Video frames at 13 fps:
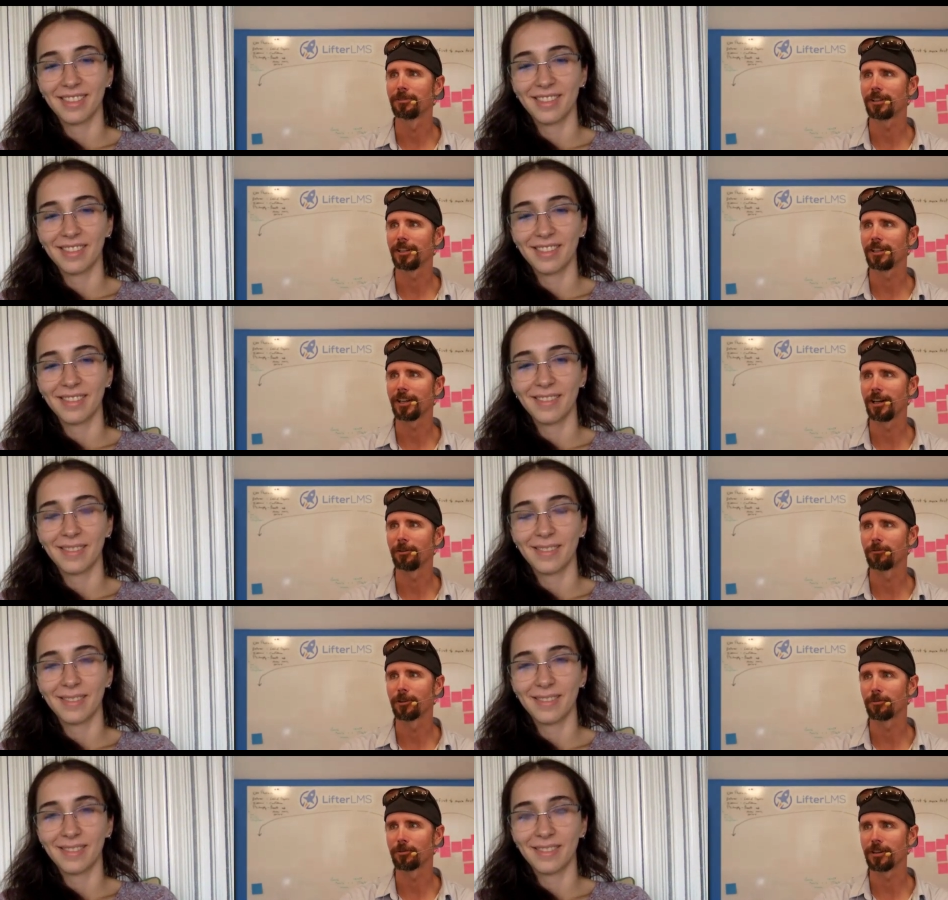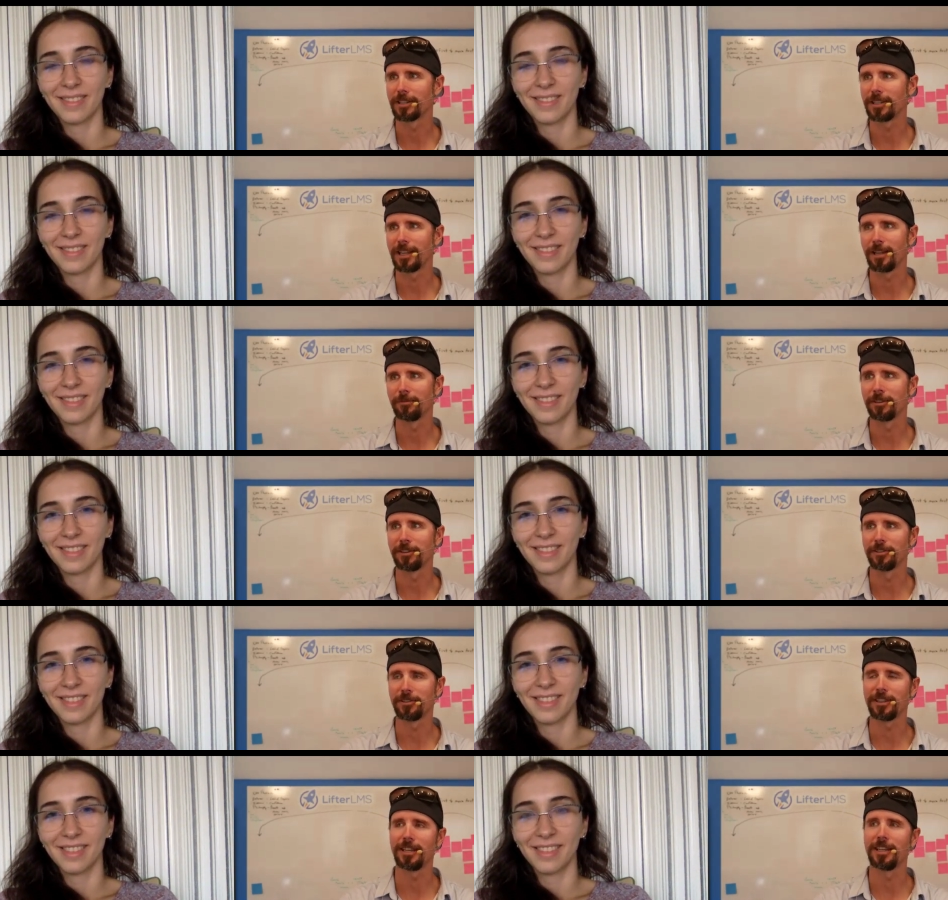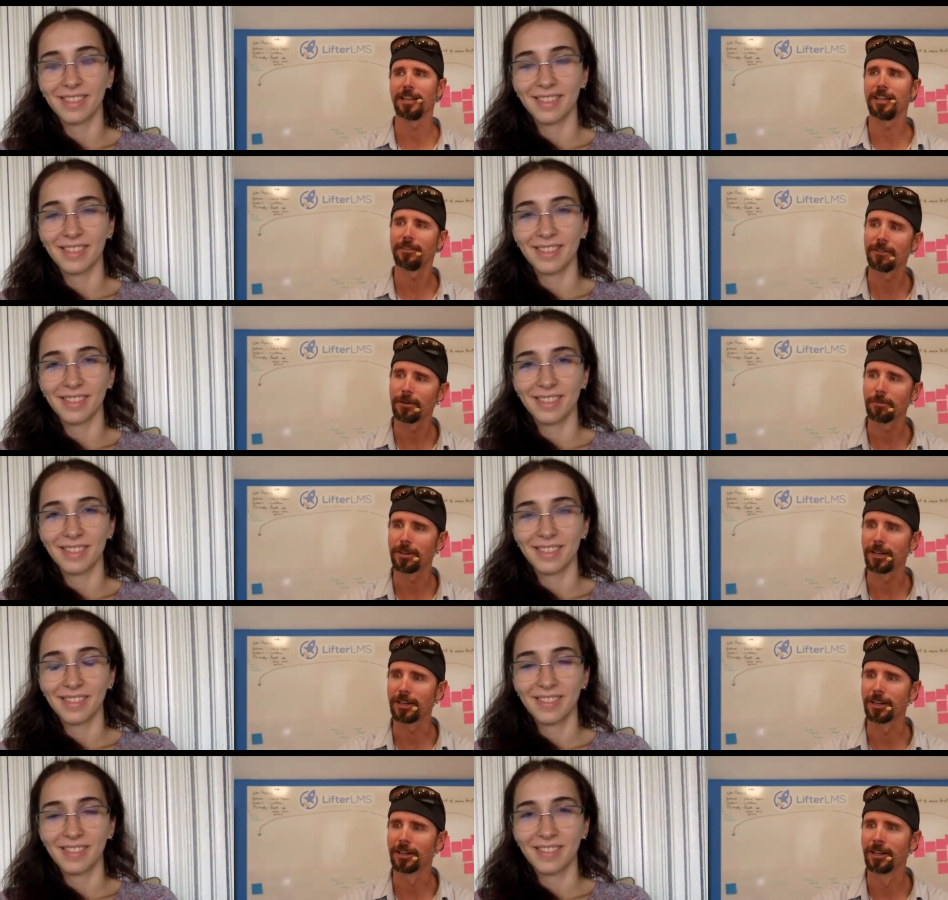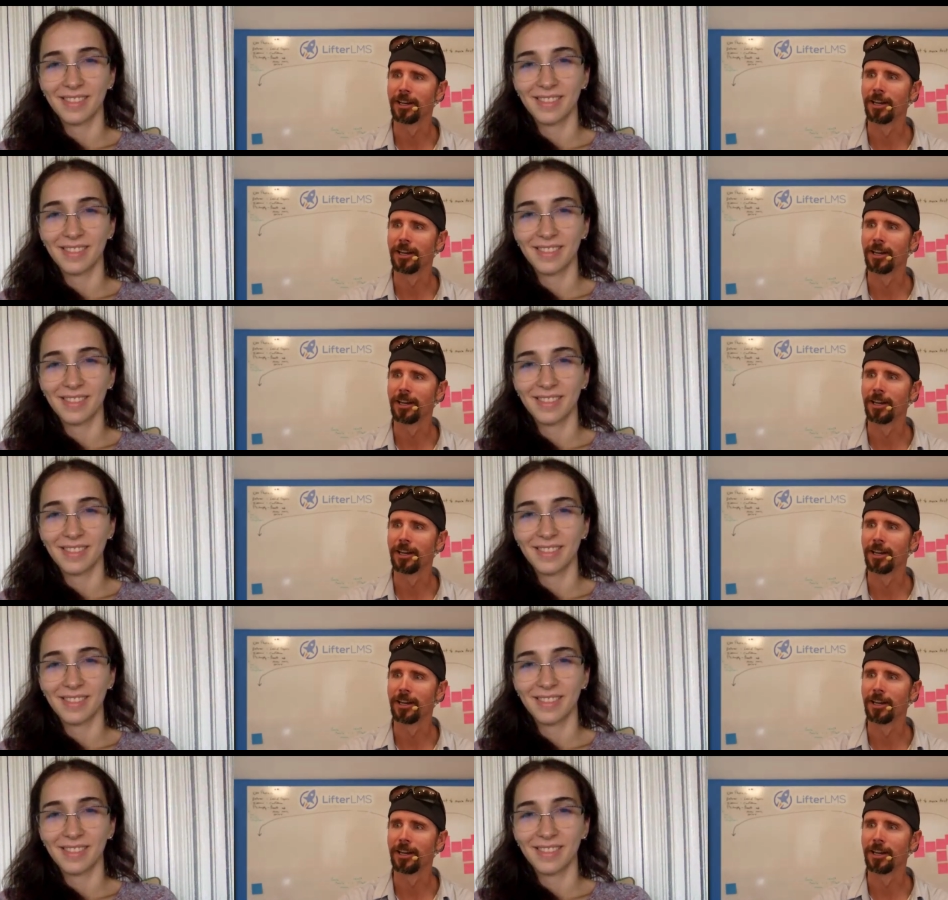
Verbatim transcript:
Speaker 1: click on WordPress themes, and you'll see Neve up there.